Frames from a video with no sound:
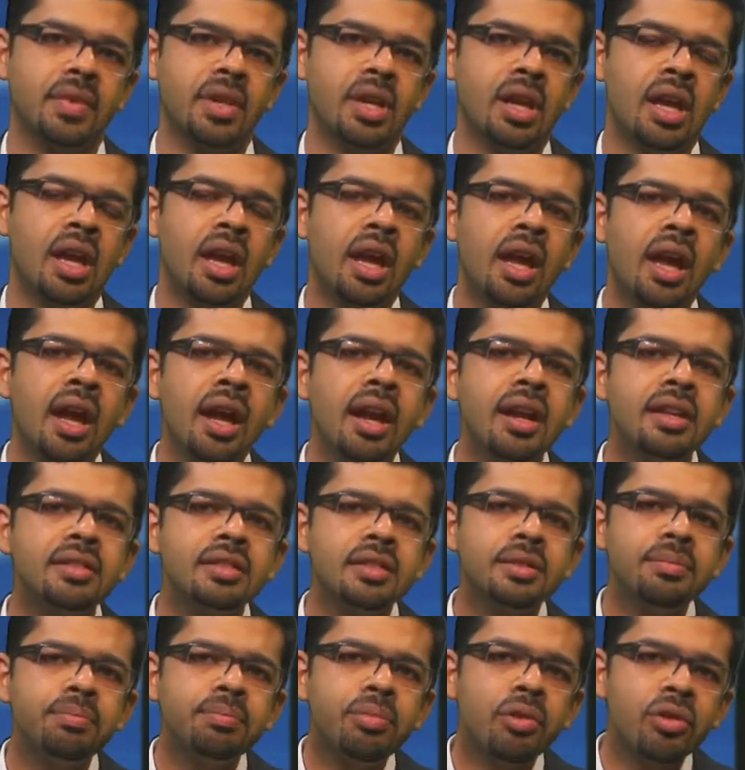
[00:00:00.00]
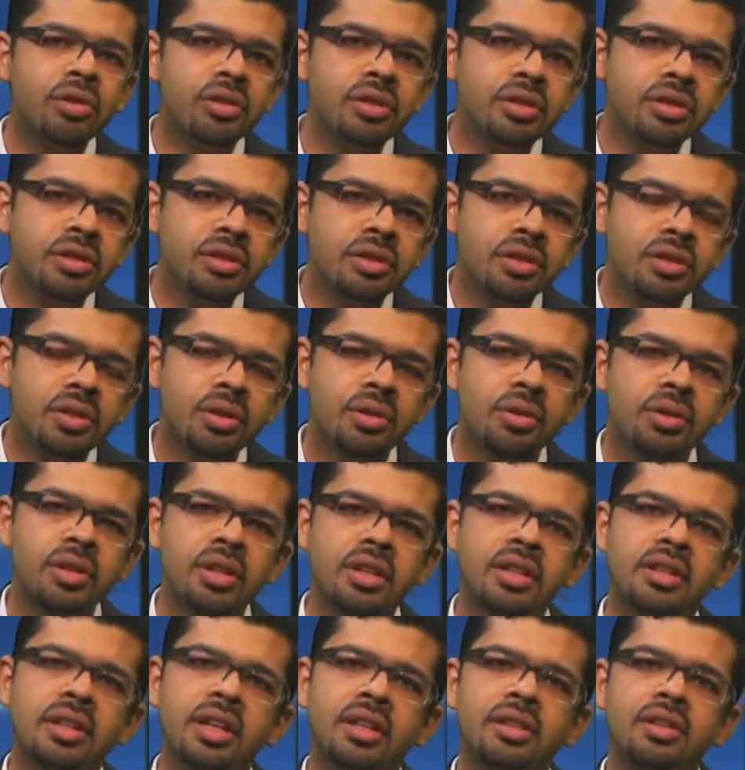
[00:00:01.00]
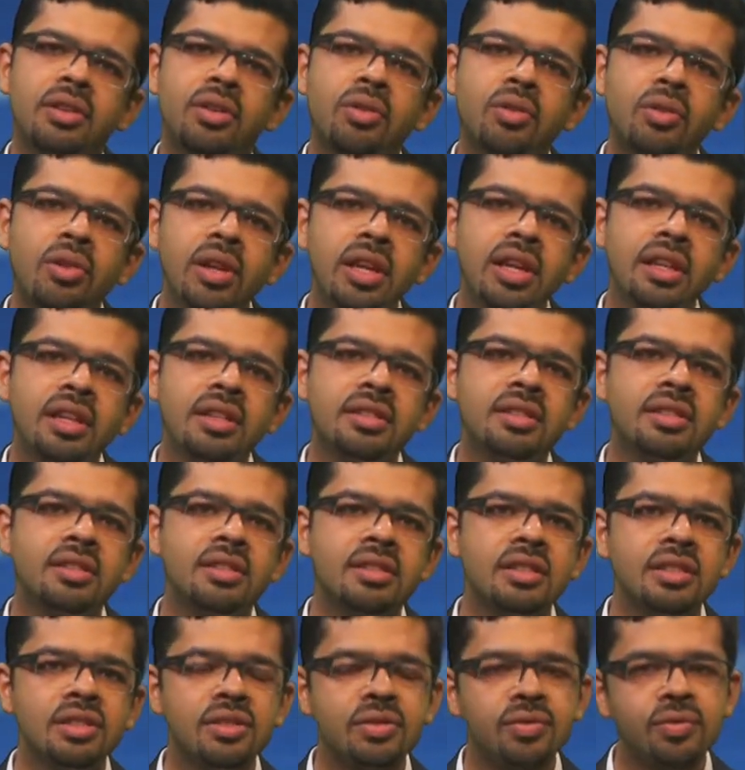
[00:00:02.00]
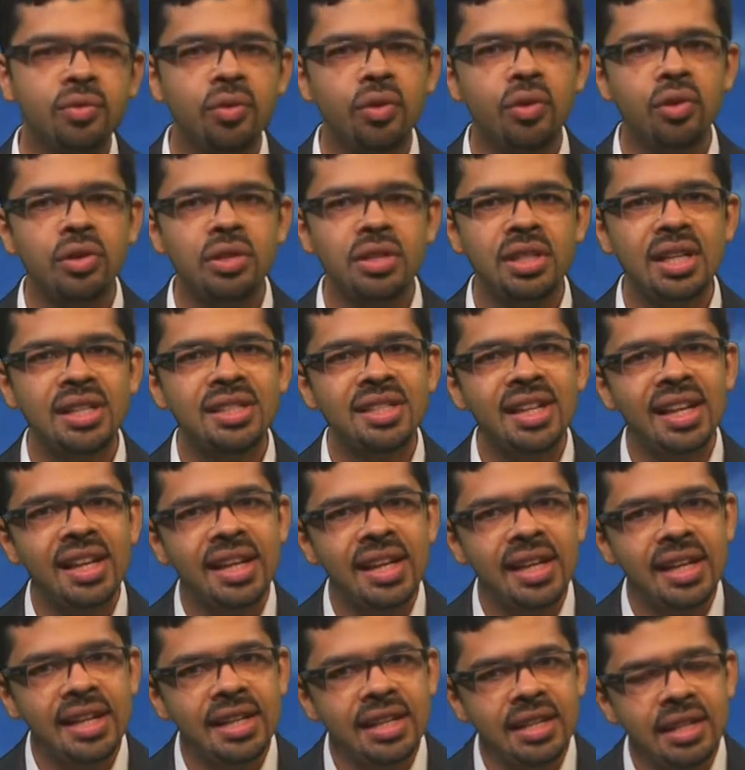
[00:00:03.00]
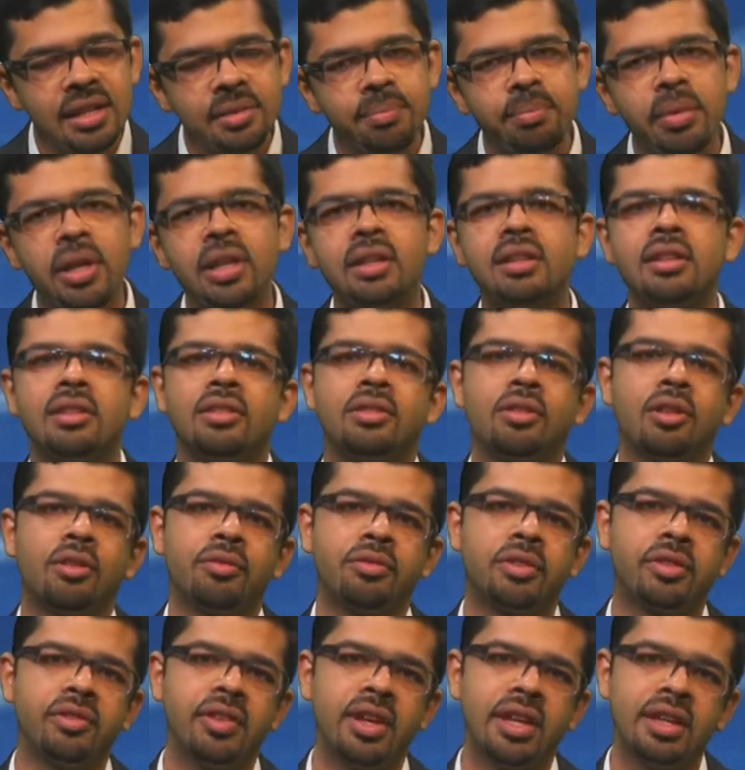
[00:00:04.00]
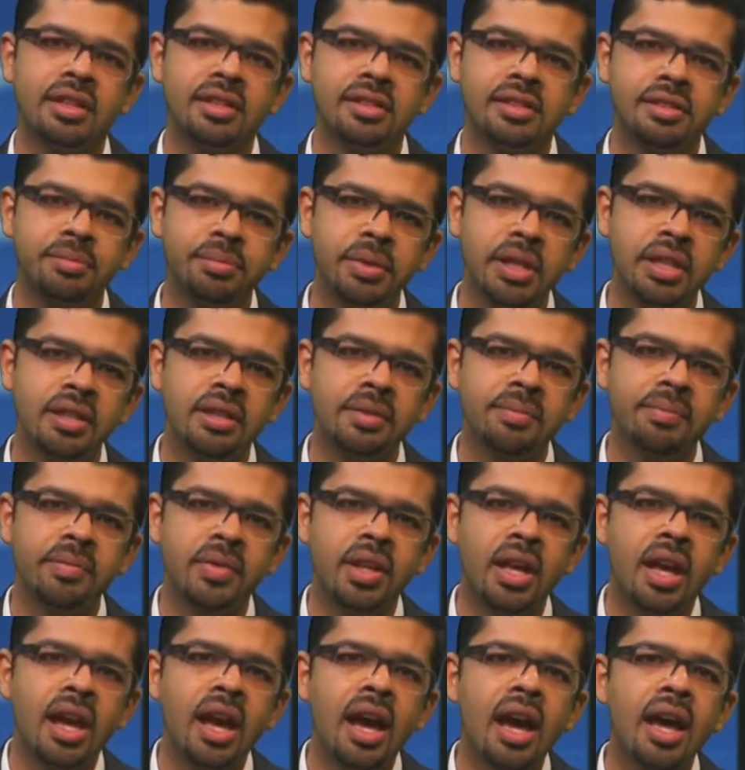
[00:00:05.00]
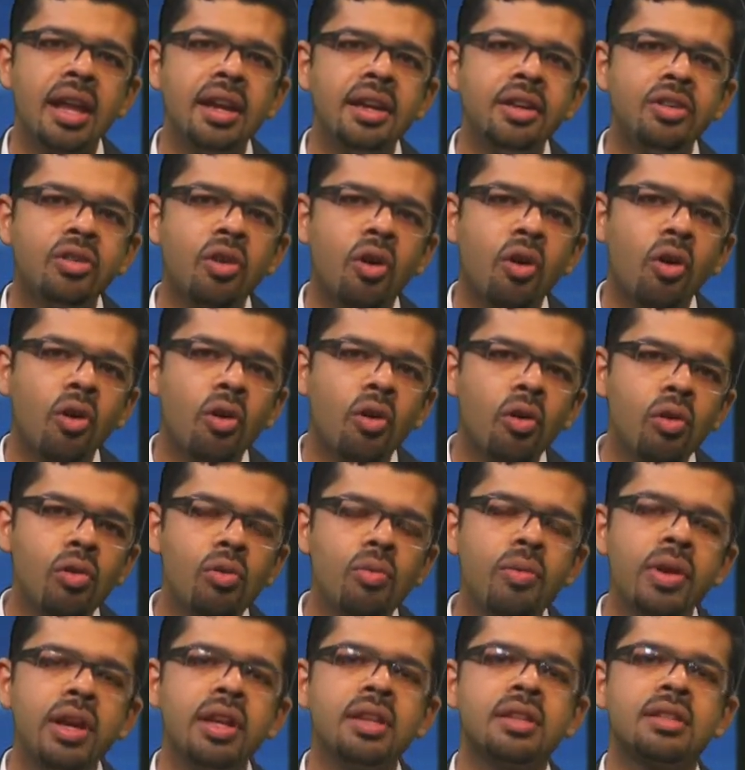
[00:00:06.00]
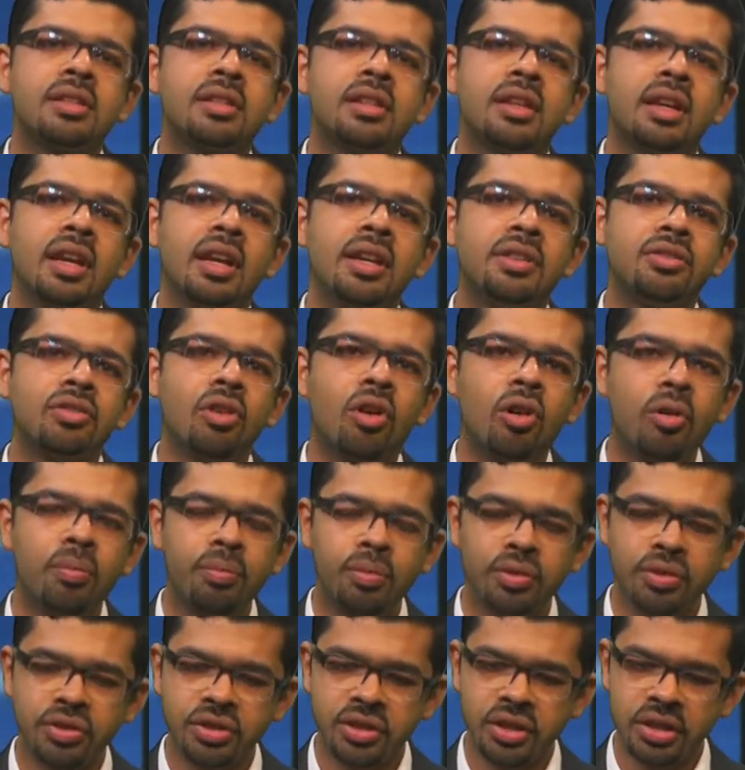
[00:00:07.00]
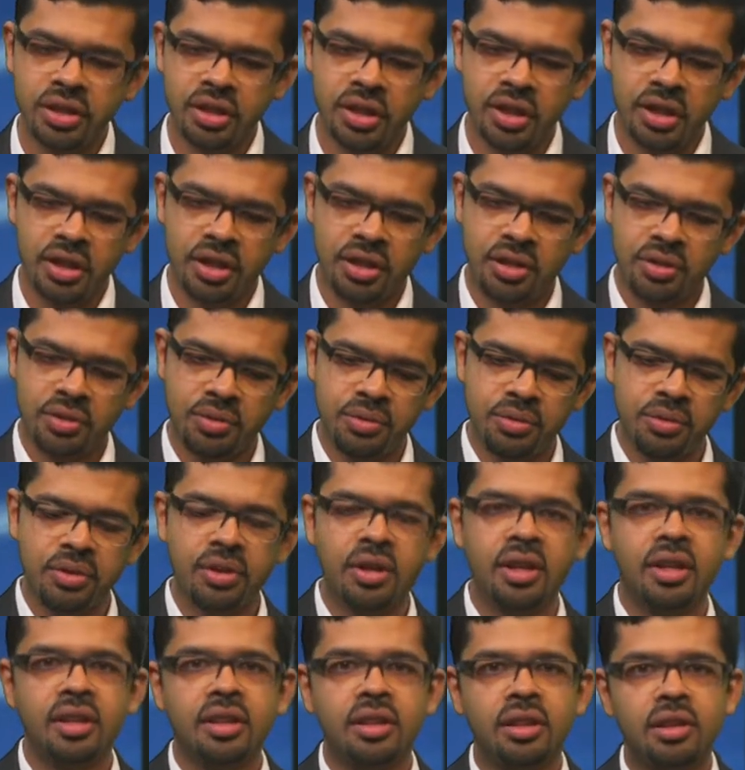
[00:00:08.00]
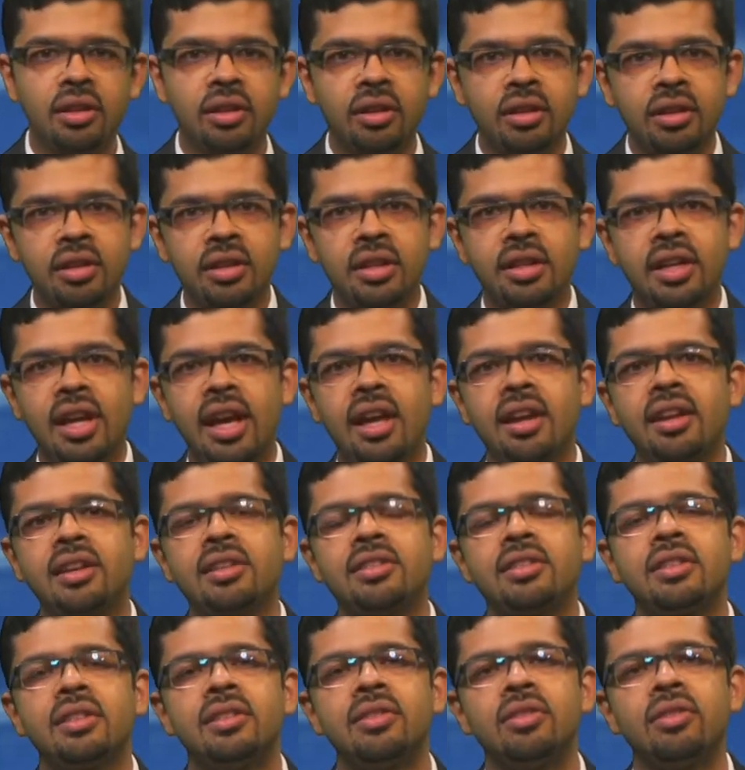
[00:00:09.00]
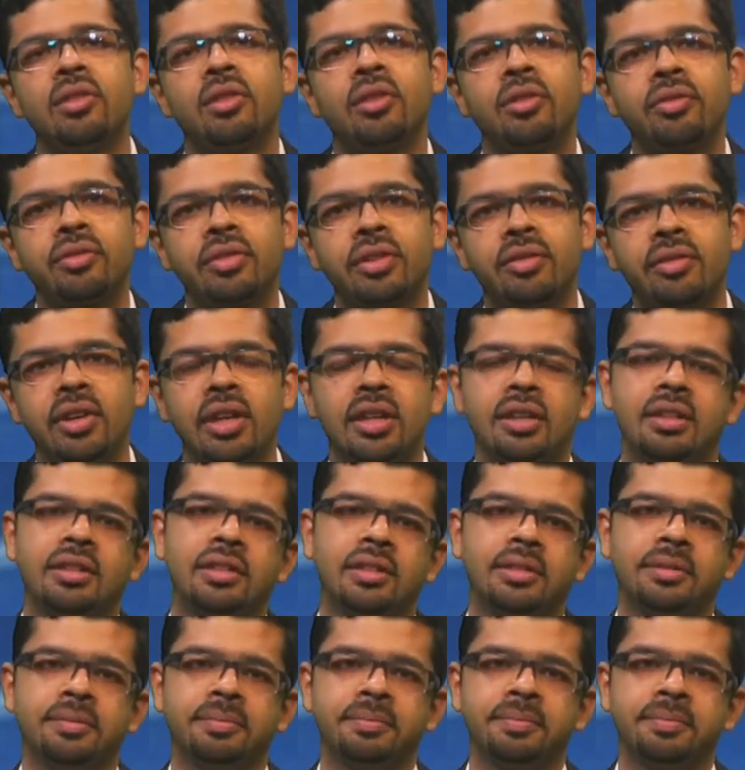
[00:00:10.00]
It is important to note that the rolling resistance force is independent of the vehicle speed, and it always is opposite to the direction of the vehicle.